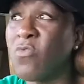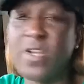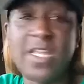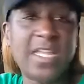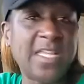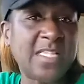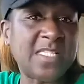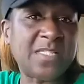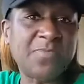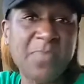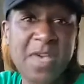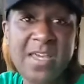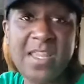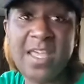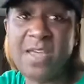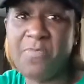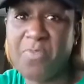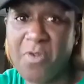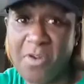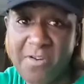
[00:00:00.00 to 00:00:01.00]
When he smell
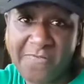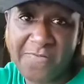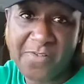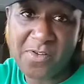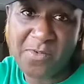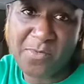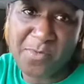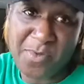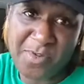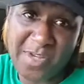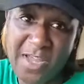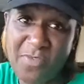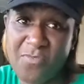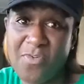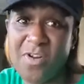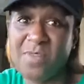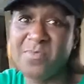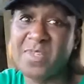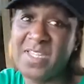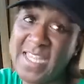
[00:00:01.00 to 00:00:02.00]
that perfume on that
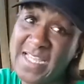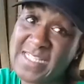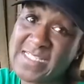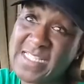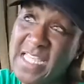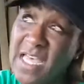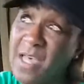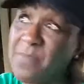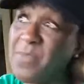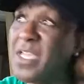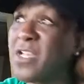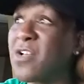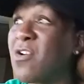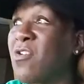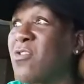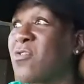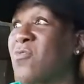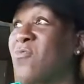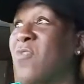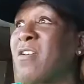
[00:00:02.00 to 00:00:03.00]
woman next time he
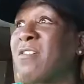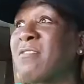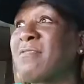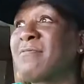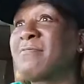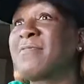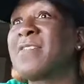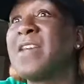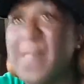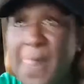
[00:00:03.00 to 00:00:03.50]
go to work,